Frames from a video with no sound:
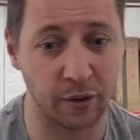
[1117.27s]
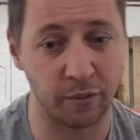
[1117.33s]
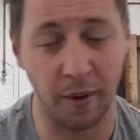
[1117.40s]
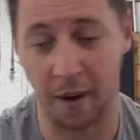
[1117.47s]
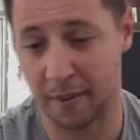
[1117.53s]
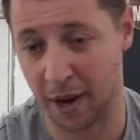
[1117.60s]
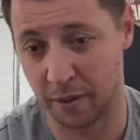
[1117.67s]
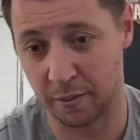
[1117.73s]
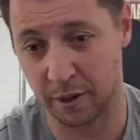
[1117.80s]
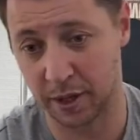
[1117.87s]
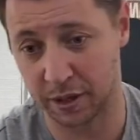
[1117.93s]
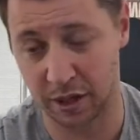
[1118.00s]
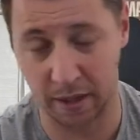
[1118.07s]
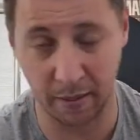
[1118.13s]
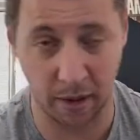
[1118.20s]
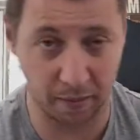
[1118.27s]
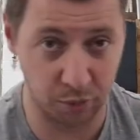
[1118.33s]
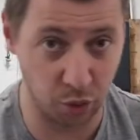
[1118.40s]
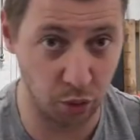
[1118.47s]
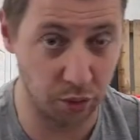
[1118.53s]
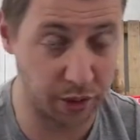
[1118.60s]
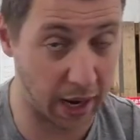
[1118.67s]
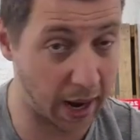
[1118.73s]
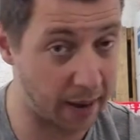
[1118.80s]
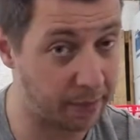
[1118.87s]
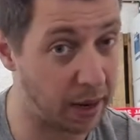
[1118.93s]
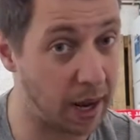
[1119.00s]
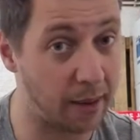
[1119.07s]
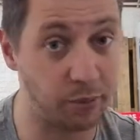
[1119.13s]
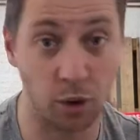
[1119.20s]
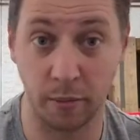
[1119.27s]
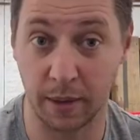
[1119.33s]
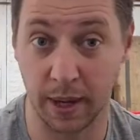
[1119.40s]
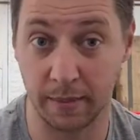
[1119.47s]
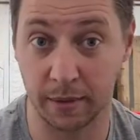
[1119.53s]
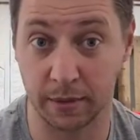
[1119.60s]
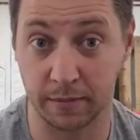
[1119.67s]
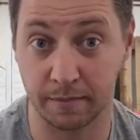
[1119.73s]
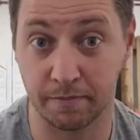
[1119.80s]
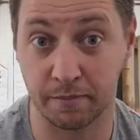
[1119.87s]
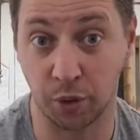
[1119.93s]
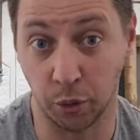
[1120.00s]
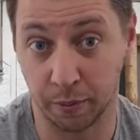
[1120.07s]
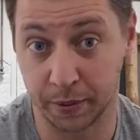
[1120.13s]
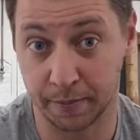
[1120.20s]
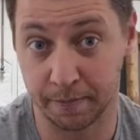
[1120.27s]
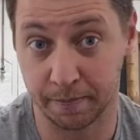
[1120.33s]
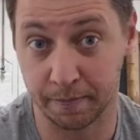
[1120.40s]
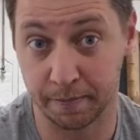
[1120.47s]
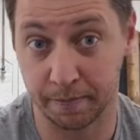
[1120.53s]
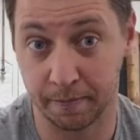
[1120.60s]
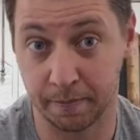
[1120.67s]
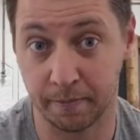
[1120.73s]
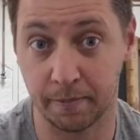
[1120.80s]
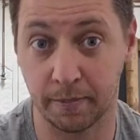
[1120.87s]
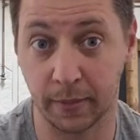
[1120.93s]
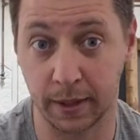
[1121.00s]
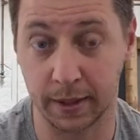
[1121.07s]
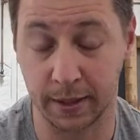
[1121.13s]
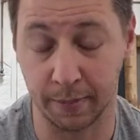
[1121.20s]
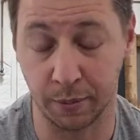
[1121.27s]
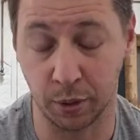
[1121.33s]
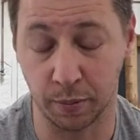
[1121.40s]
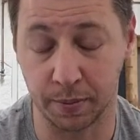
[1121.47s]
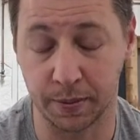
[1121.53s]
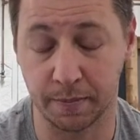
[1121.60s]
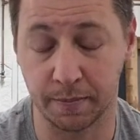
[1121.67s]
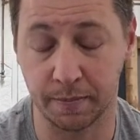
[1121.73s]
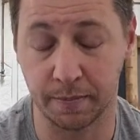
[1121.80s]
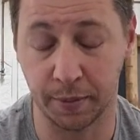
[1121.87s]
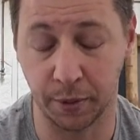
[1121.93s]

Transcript: come up, Helmer, summer, pubes, pubes. It's a pubes.